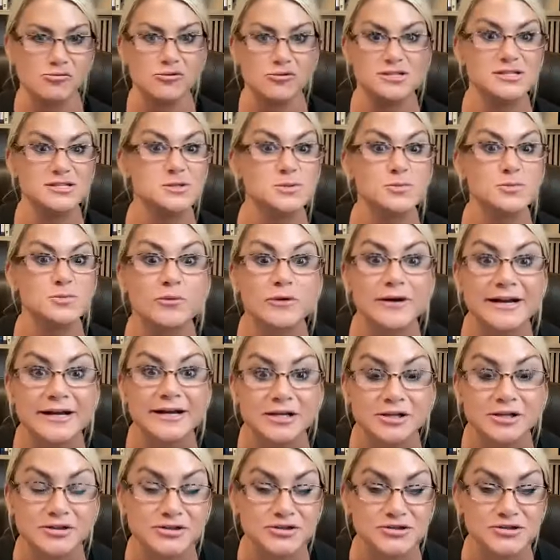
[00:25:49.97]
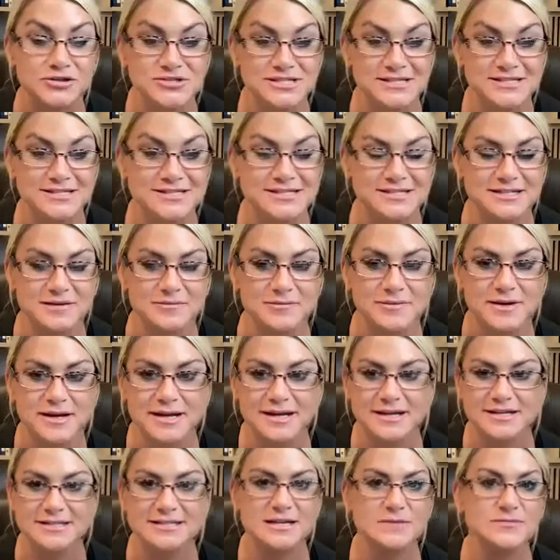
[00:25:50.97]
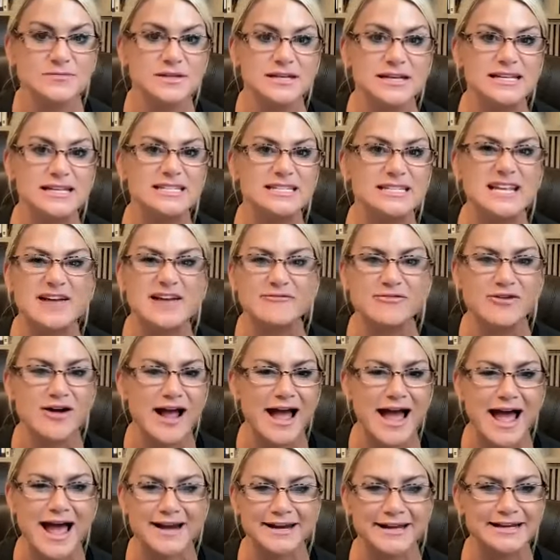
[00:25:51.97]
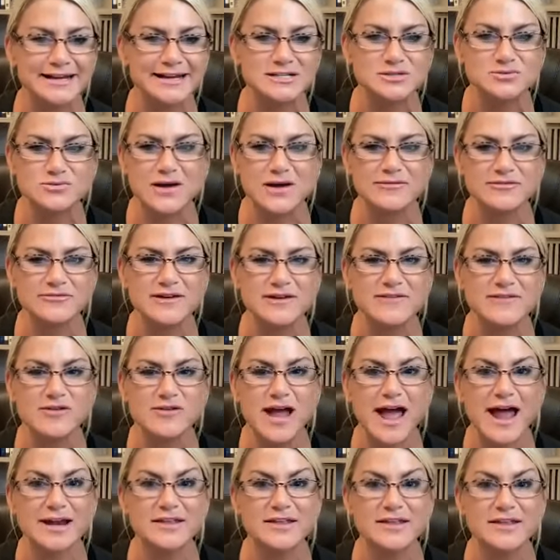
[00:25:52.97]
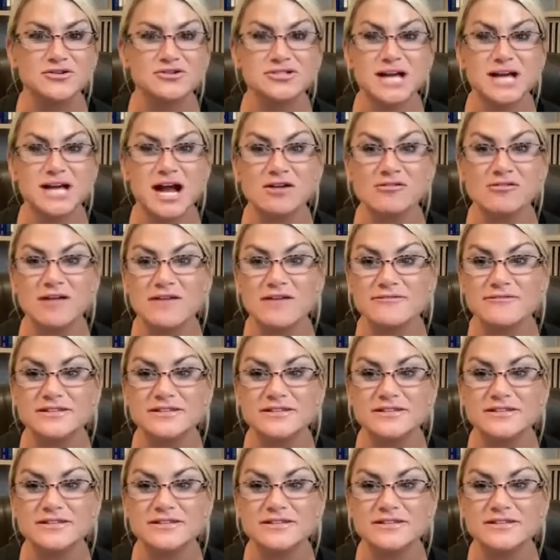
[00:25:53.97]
sprinkler system, something he's never had. He and his wife have never had in their entire life.